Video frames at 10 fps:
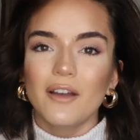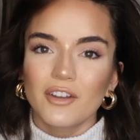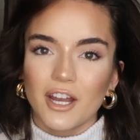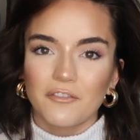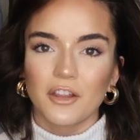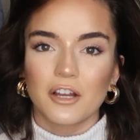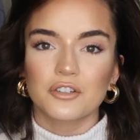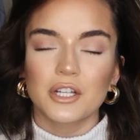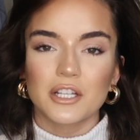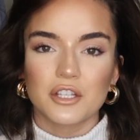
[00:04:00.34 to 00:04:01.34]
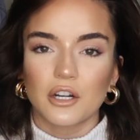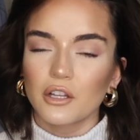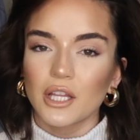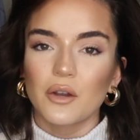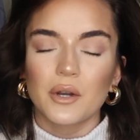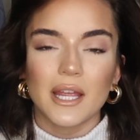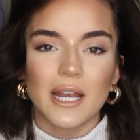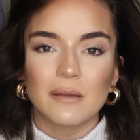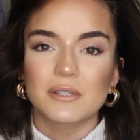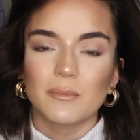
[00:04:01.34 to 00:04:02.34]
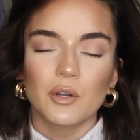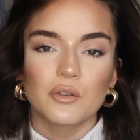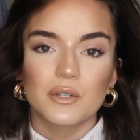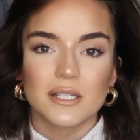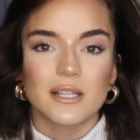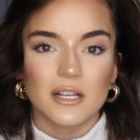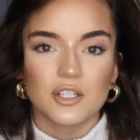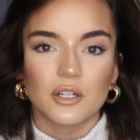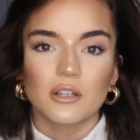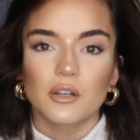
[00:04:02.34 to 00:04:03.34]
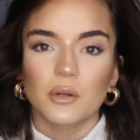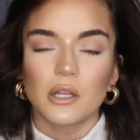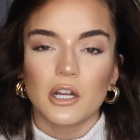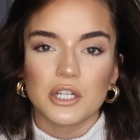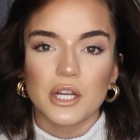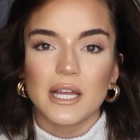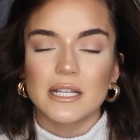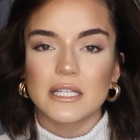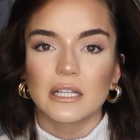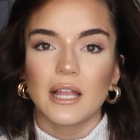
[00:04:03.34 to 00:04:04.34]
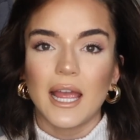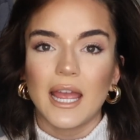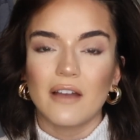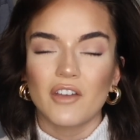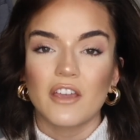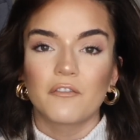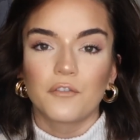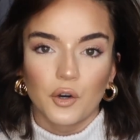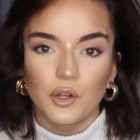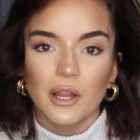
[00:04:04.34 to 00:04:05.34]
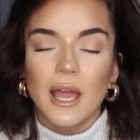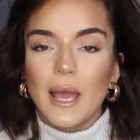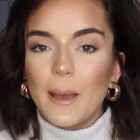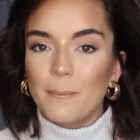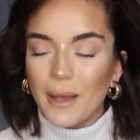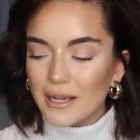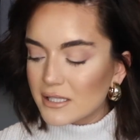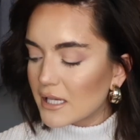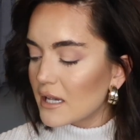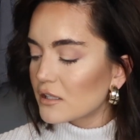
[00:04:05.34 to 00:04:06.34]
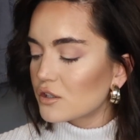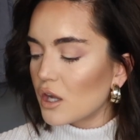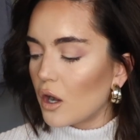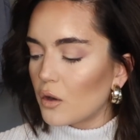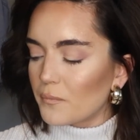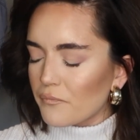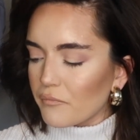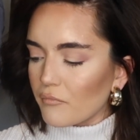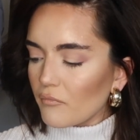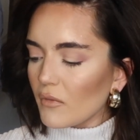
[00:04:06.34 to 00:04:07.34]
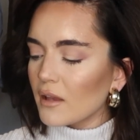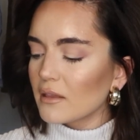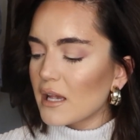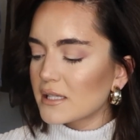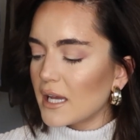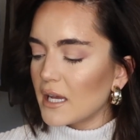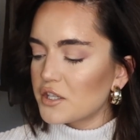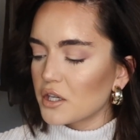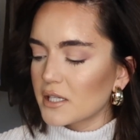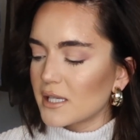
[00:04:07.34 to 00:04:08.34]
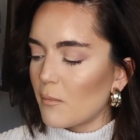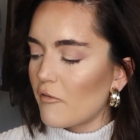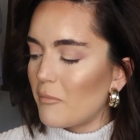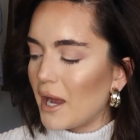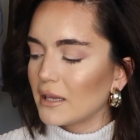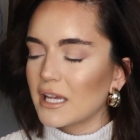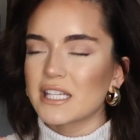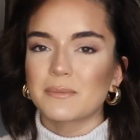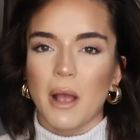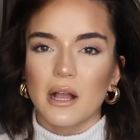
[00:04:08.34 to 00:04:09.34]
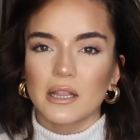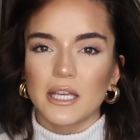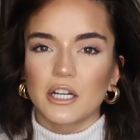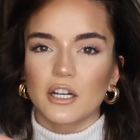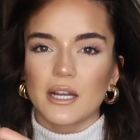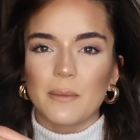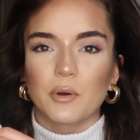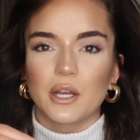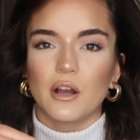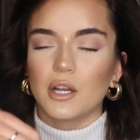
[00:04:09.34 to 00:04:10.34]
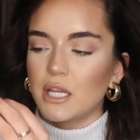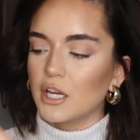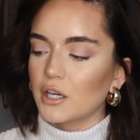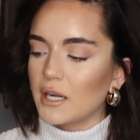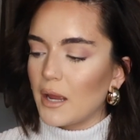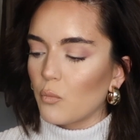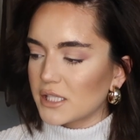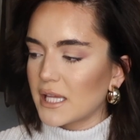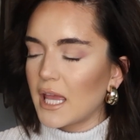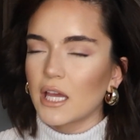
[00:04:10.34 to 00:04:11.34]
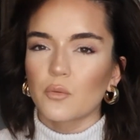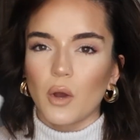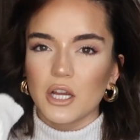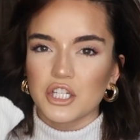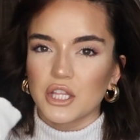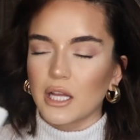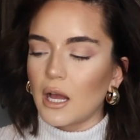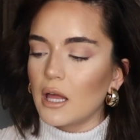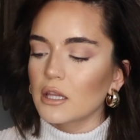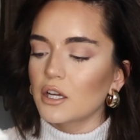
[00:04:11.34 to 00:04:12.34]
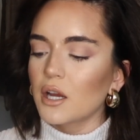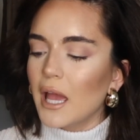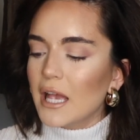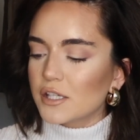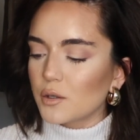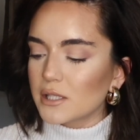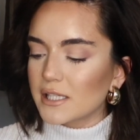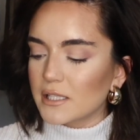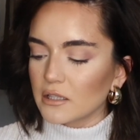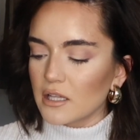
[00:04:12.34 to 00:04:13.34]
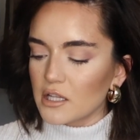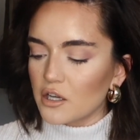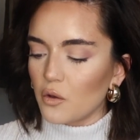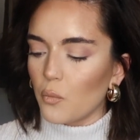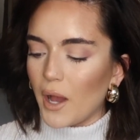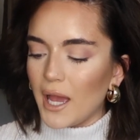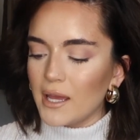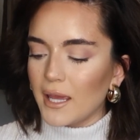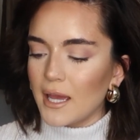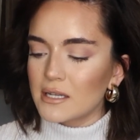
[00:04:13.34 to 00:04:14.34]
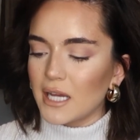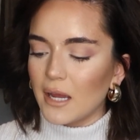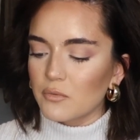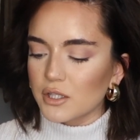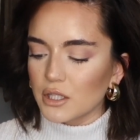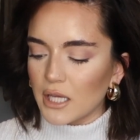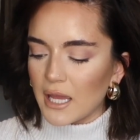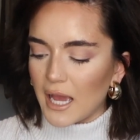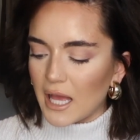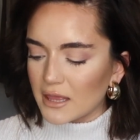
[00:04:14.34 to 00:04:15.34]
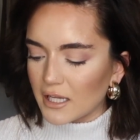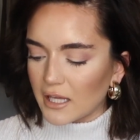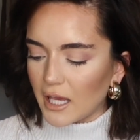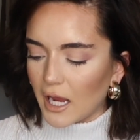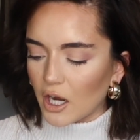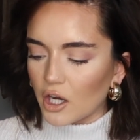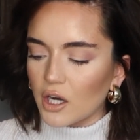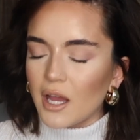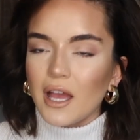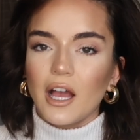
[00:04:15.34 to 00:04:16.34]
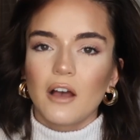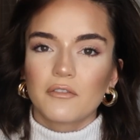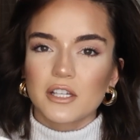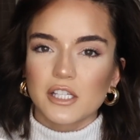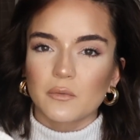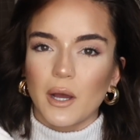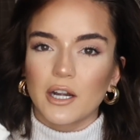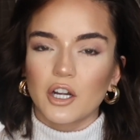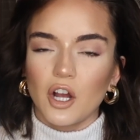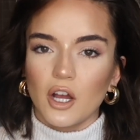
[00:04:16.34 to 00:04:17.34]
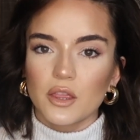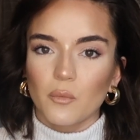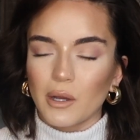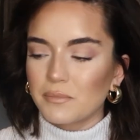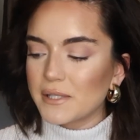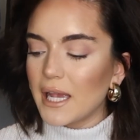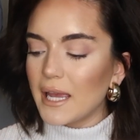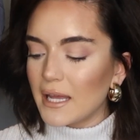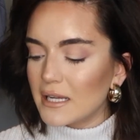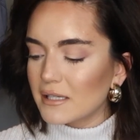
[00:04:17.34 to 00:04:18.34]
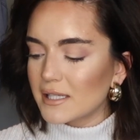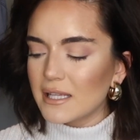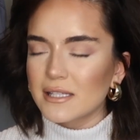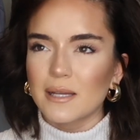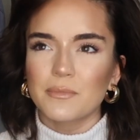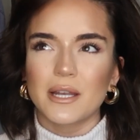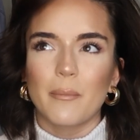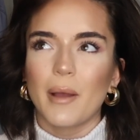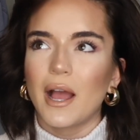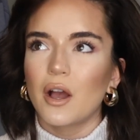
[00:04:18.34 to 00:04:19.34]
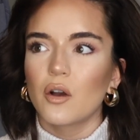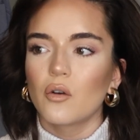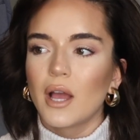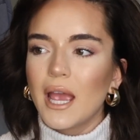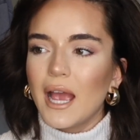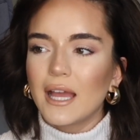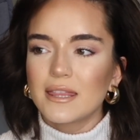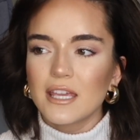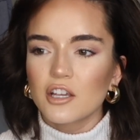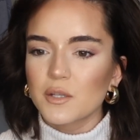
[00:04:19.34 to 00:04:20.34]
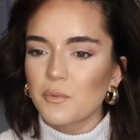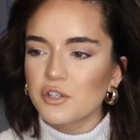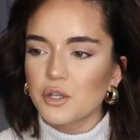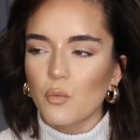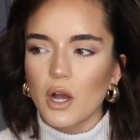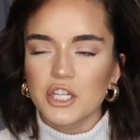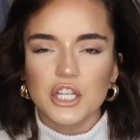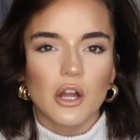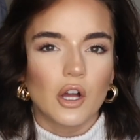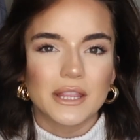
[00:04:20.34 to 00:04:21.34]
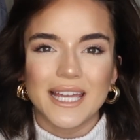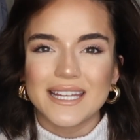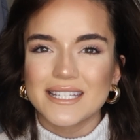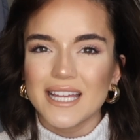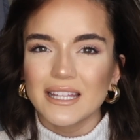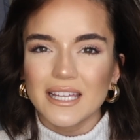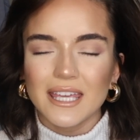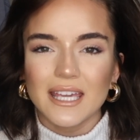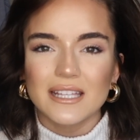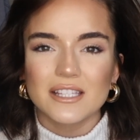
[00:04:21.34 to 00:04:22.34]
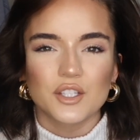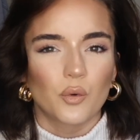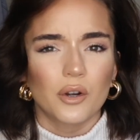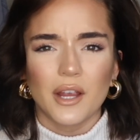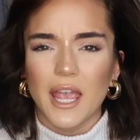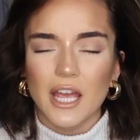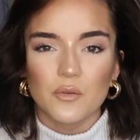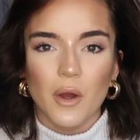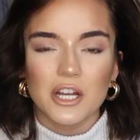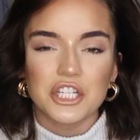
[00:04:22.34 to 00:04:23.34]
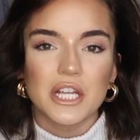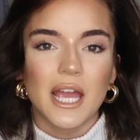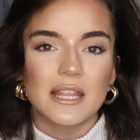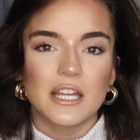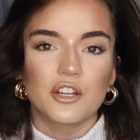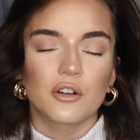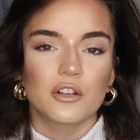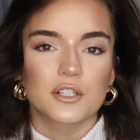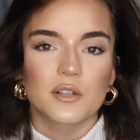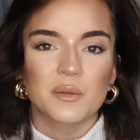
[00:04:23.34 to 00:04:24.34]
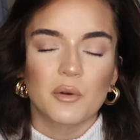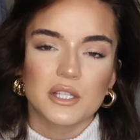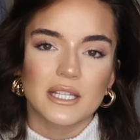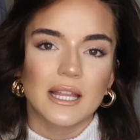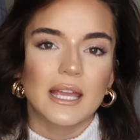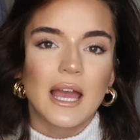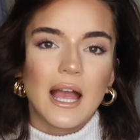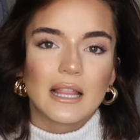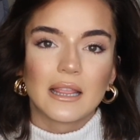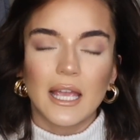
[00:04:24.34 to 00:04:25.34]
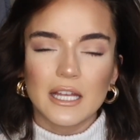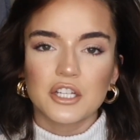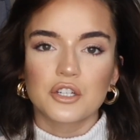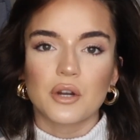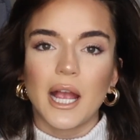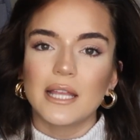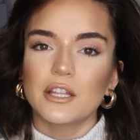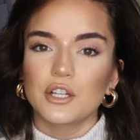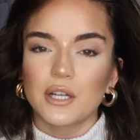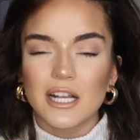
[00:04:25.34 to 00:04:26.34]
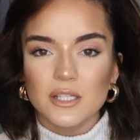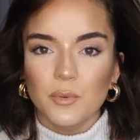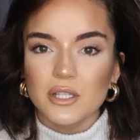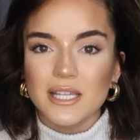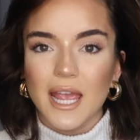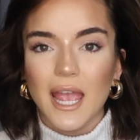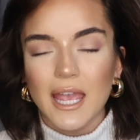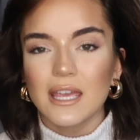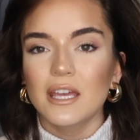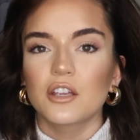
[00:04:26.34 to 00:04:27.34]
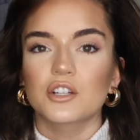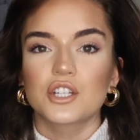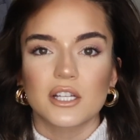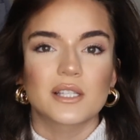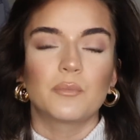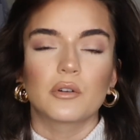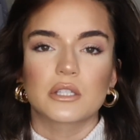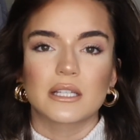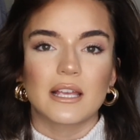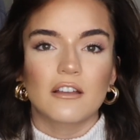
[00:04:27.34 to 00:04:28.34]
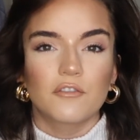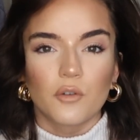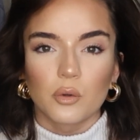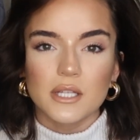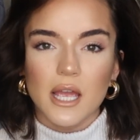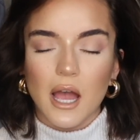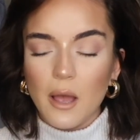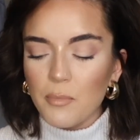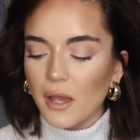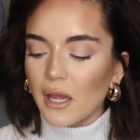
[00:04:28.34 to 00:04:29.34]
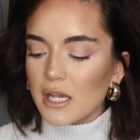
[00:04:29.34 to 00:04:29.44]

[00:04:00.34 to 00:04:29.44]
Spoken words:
have enough laundry to start a load, and I'm someone who does not start a load of laundry until I have a full basket. So last night I took some of my like spot cleaner and I put it on here and I just hand washed the collar. So it's still a little wet, and I was looking at the care of the sweater on the website, and it said something about, I think you're supposed to wash it on like delicates or hand wash it, and then you're also supposed to like lay it to dry, and then you're not supposed to hang it. You're just supposed to like fold it up.